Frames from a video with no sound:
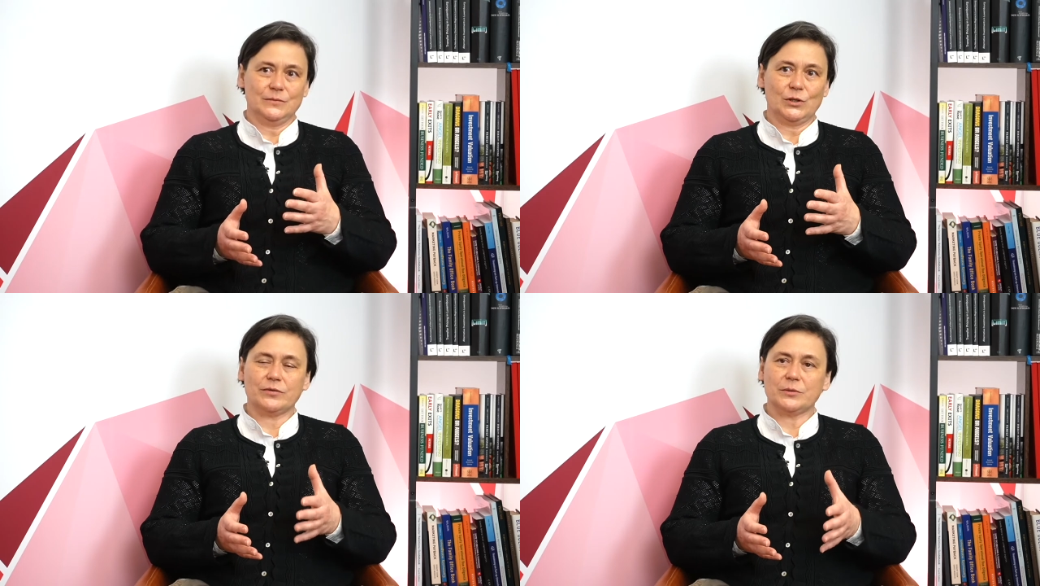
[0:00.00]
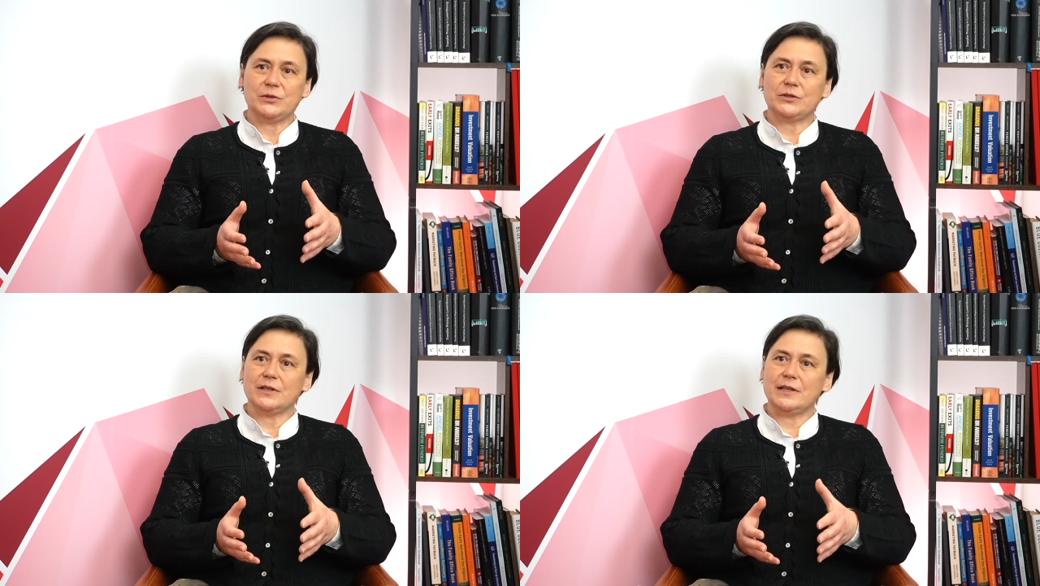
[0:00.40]

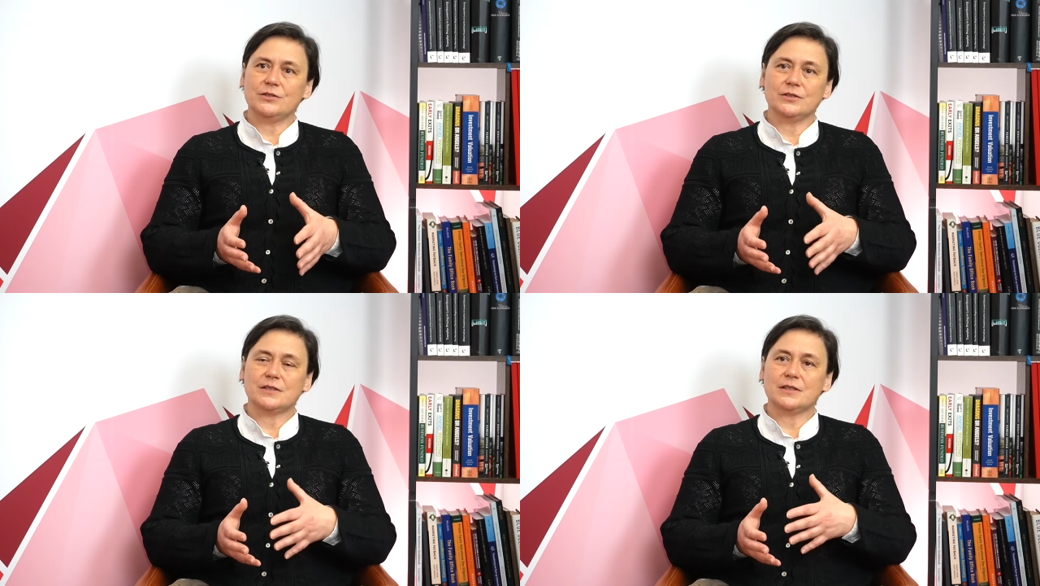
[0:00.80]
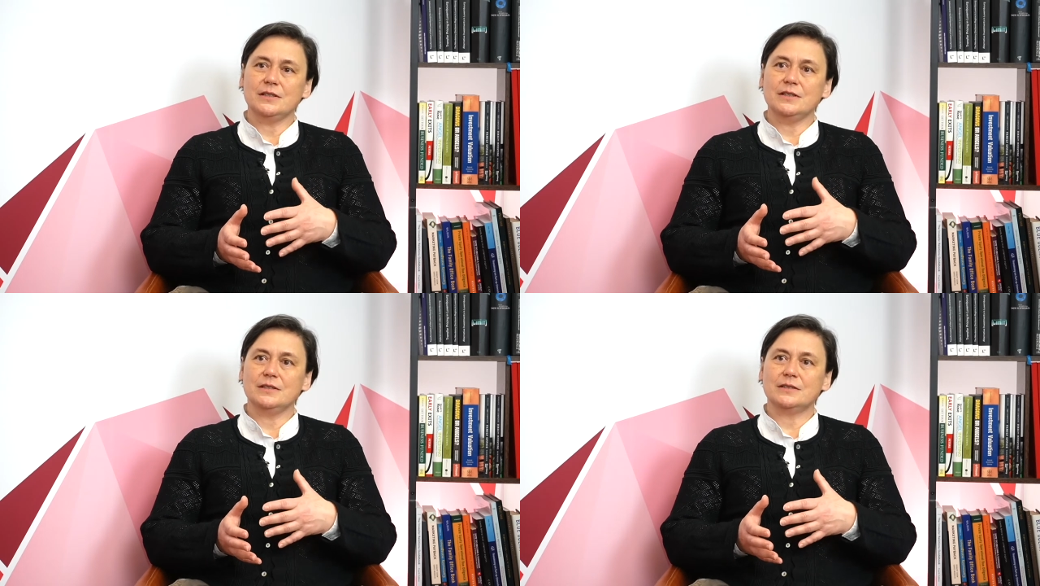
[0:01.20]
government
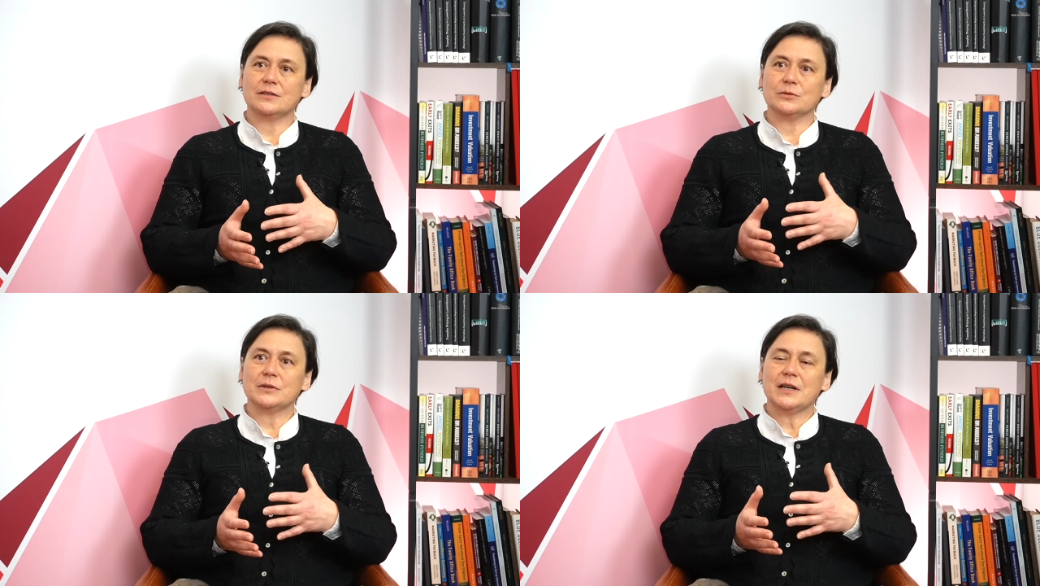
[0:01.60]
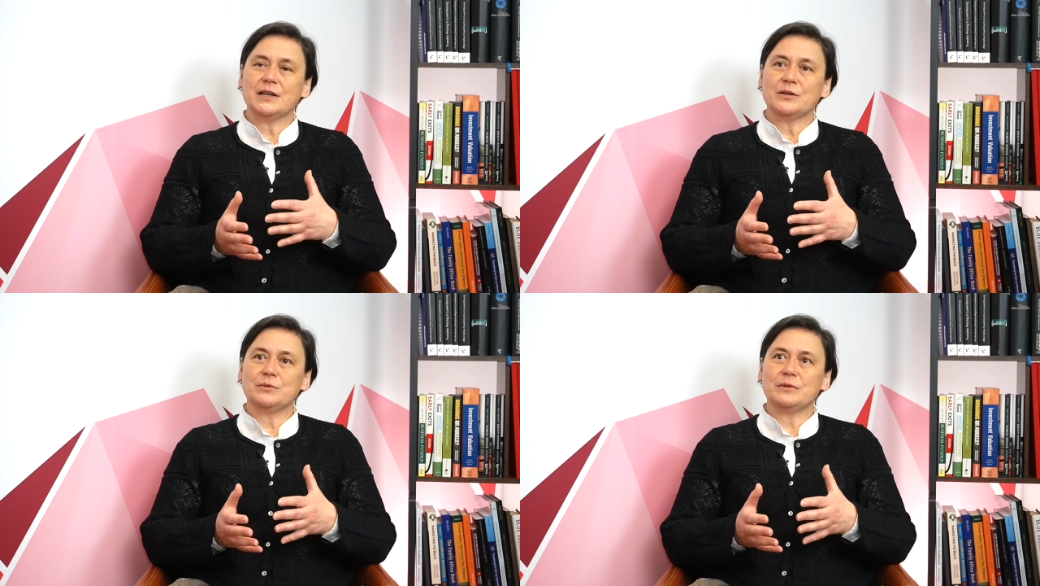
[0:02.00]
agencies. So
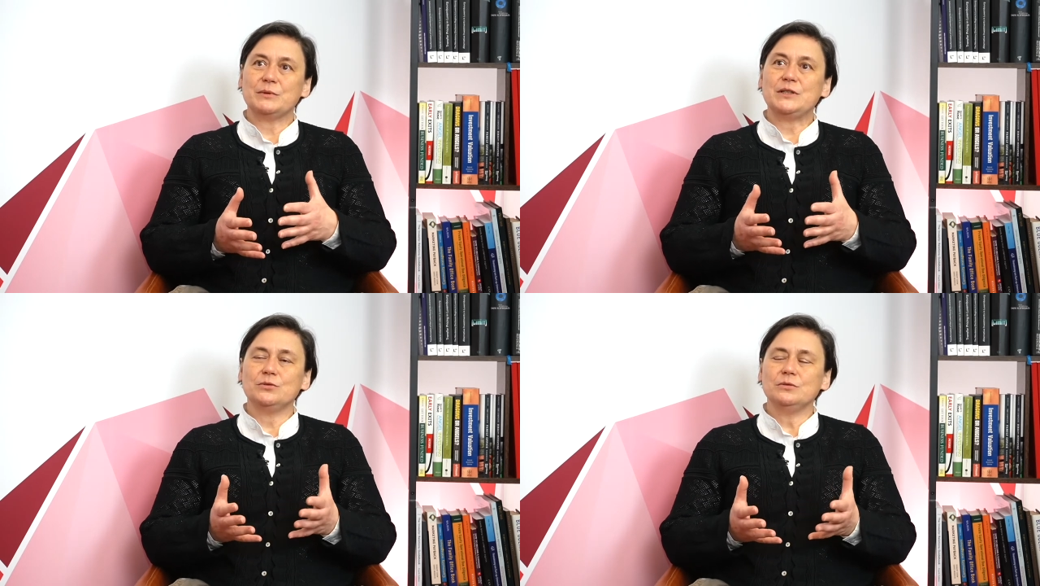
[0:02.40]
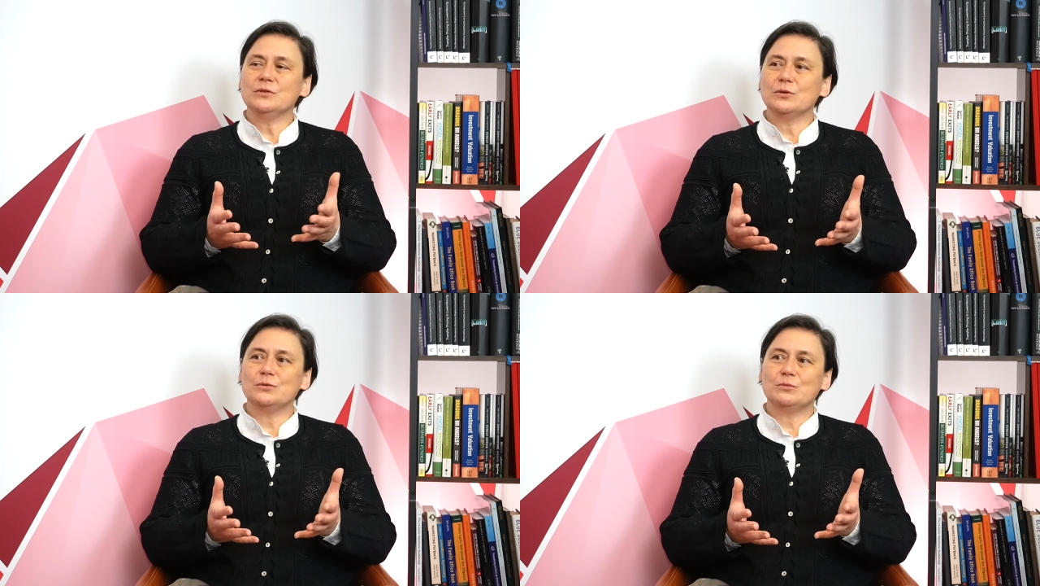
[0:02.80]
we do
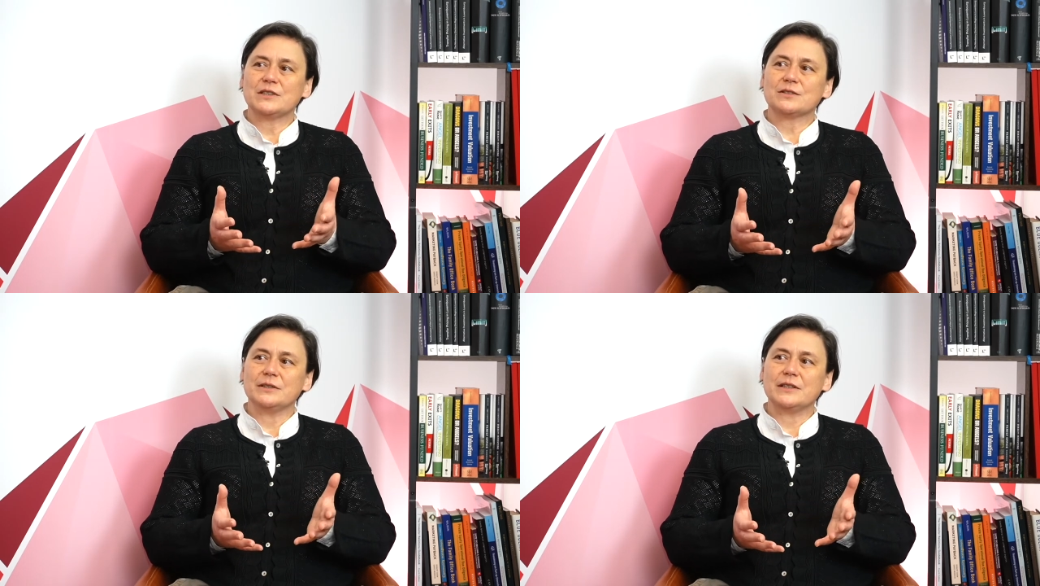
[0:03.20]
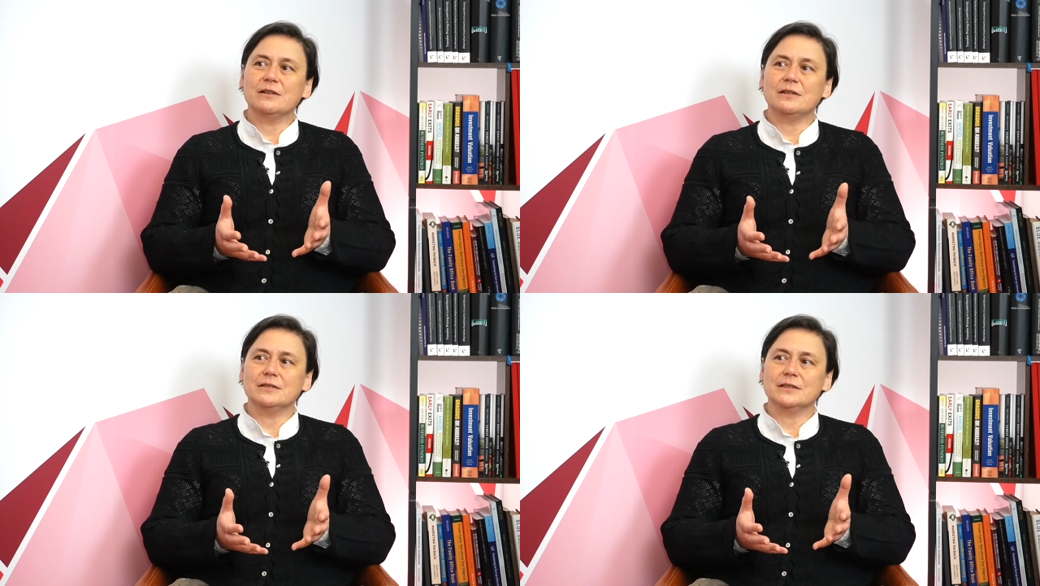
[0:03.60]
know what's going
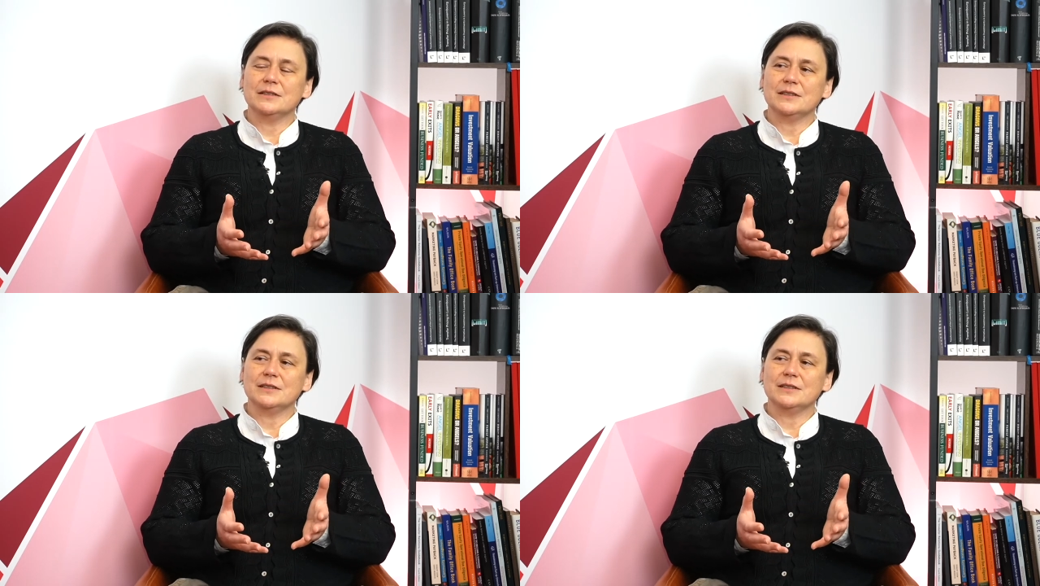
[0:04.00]
on